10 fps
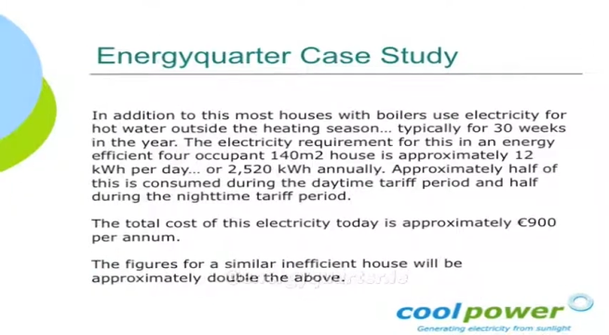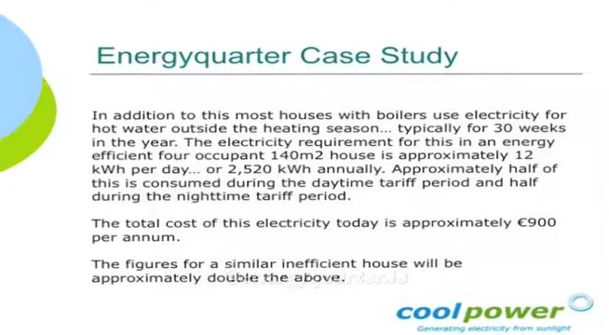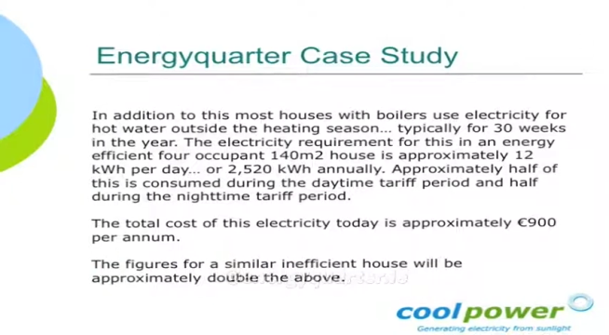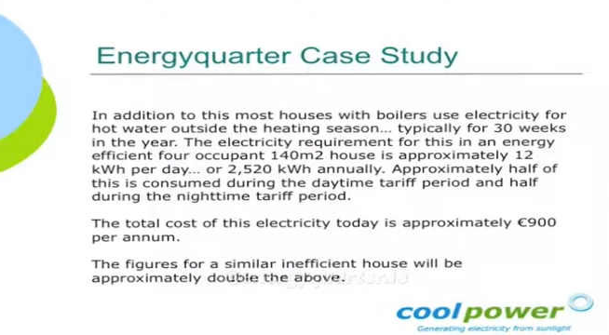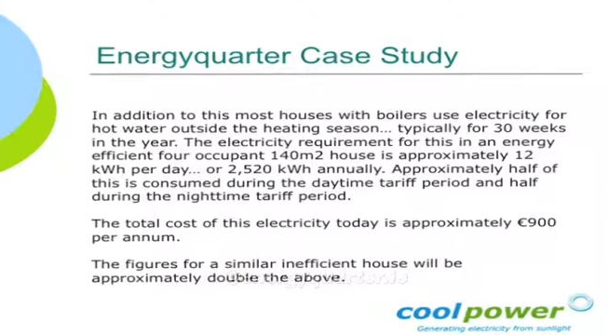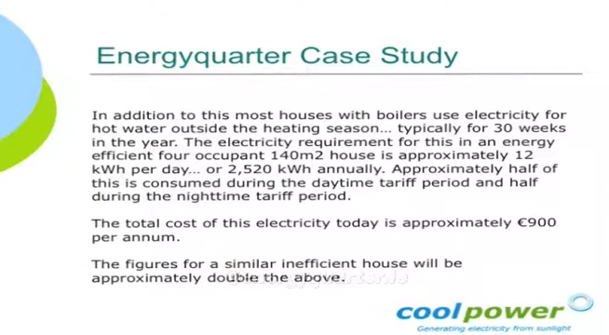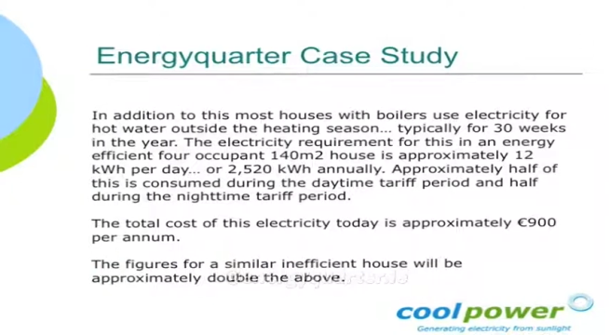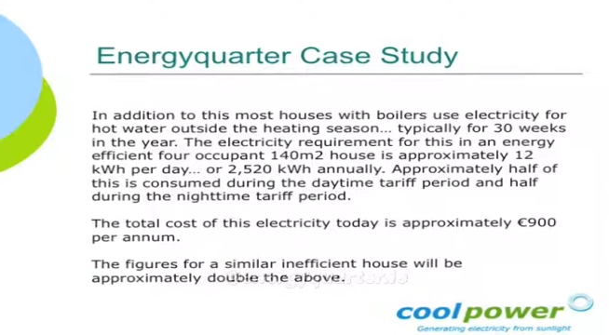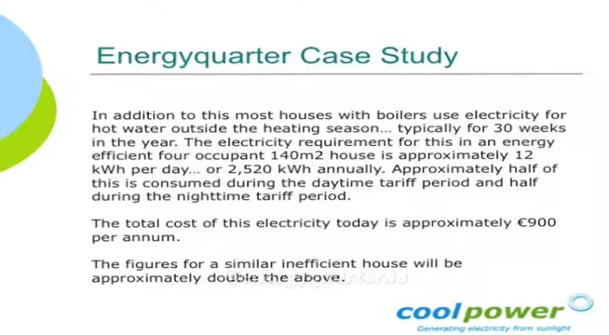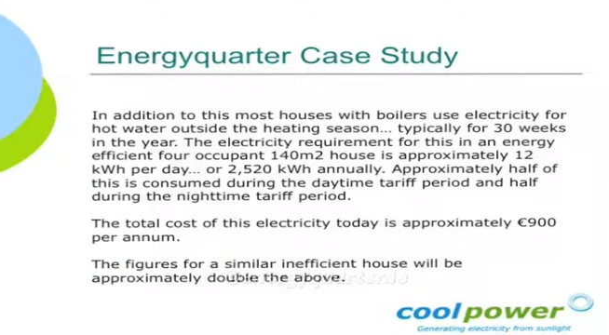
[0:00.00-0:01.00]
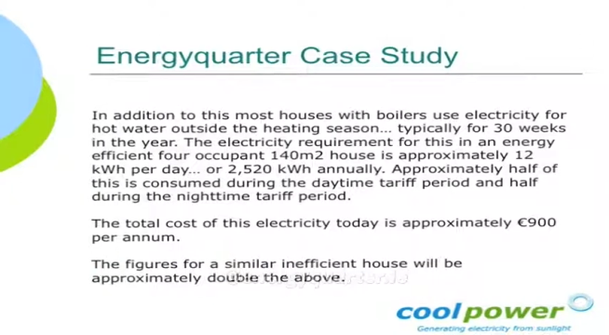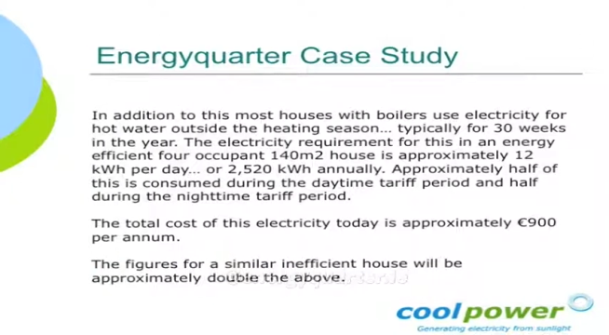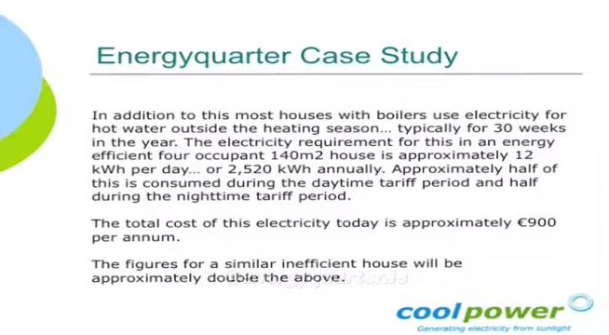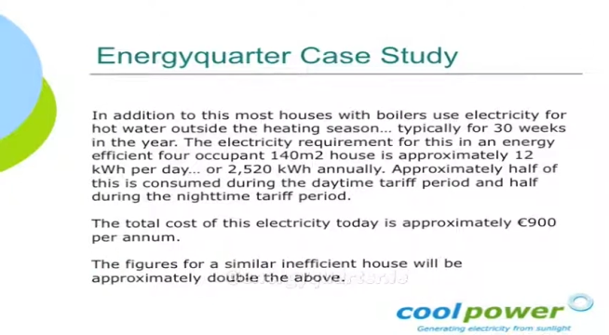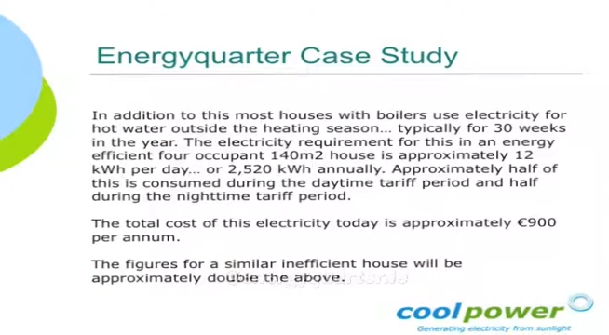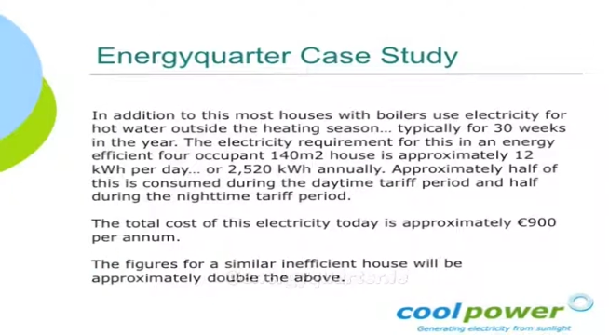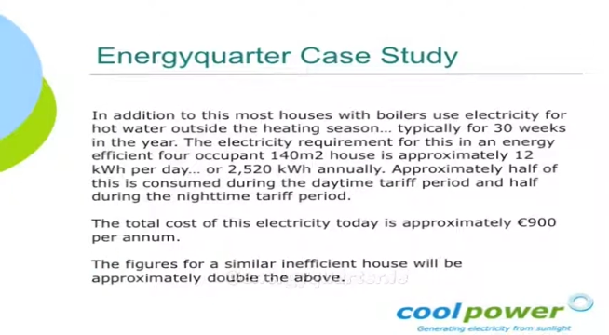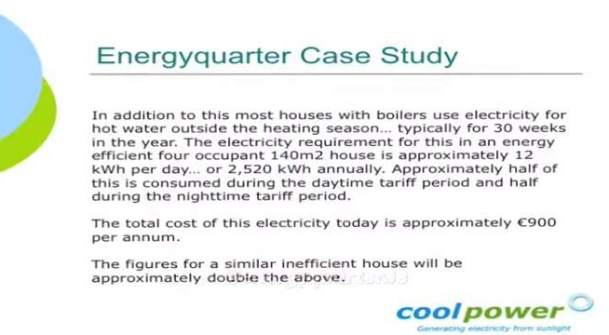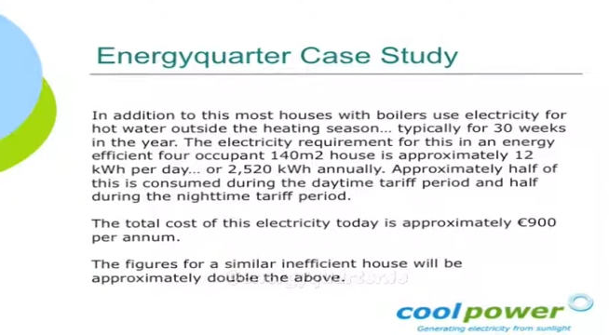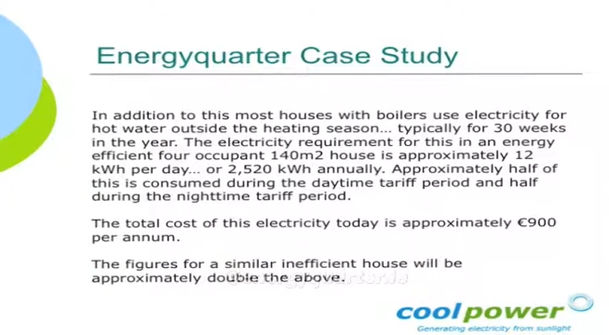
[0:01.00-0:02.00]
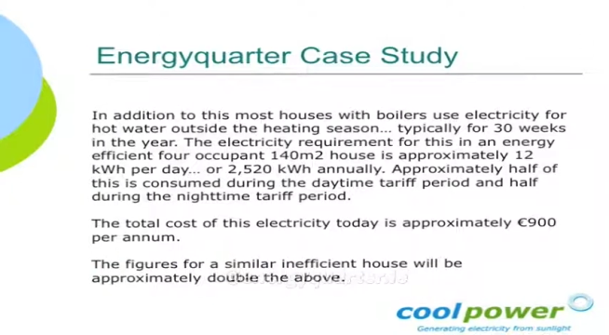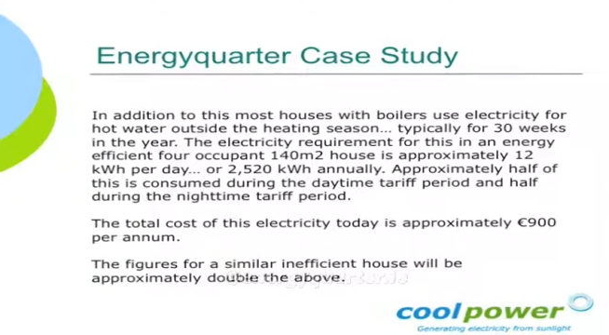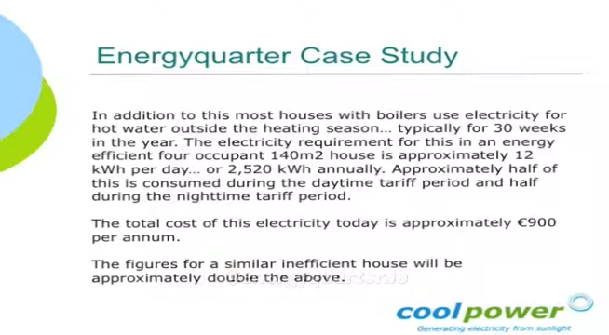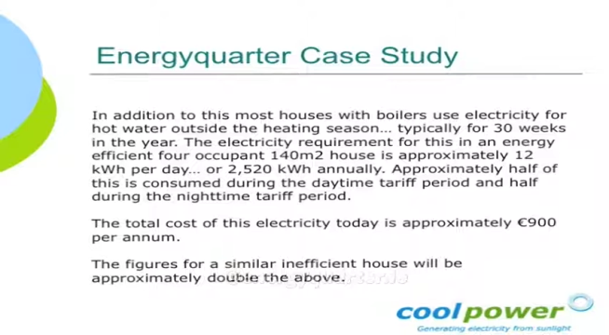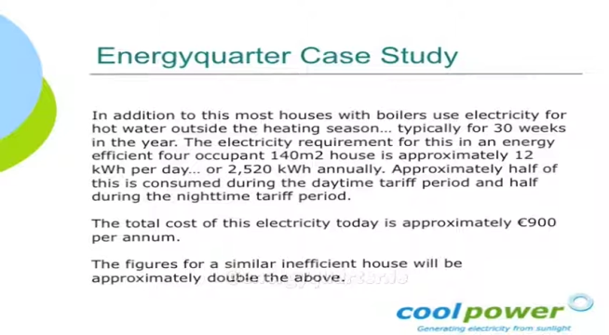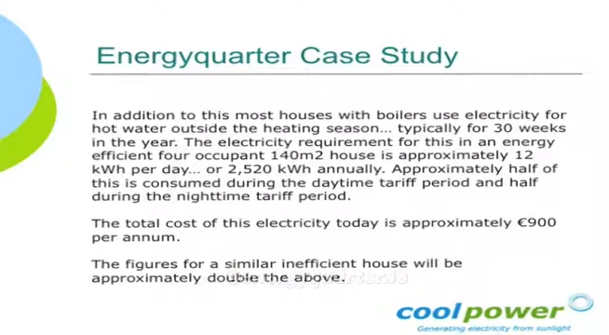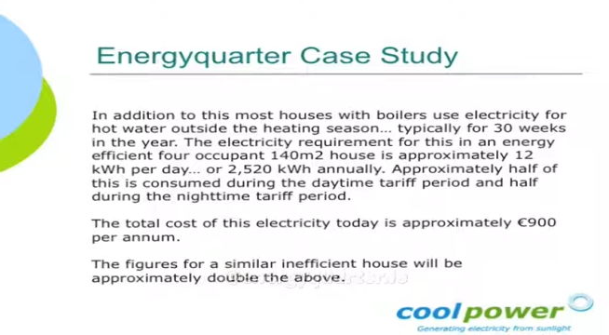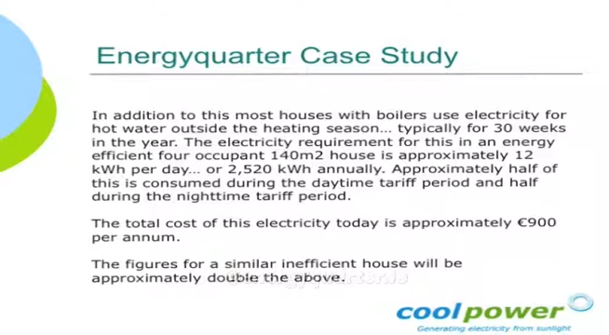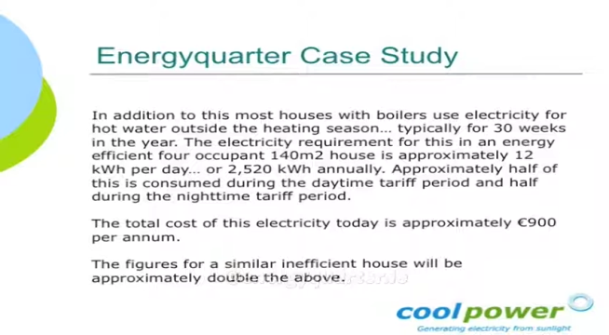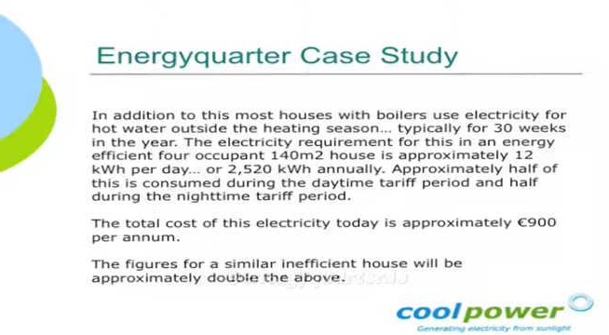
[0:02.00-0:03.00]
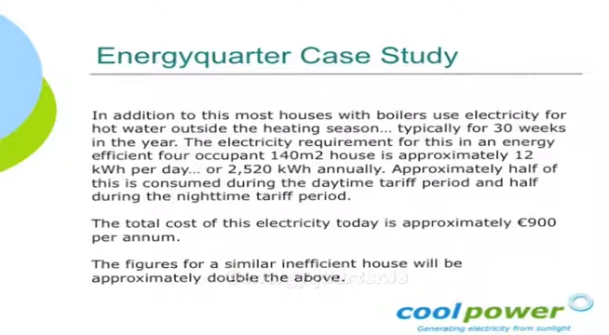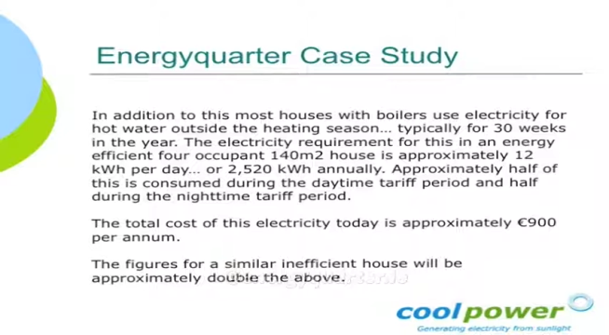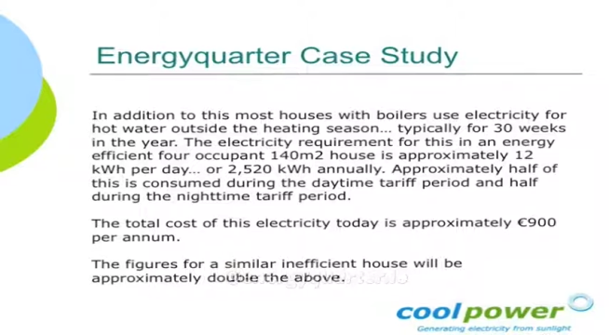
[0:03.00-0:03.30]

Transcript: No face is visible, so there are no lips to read.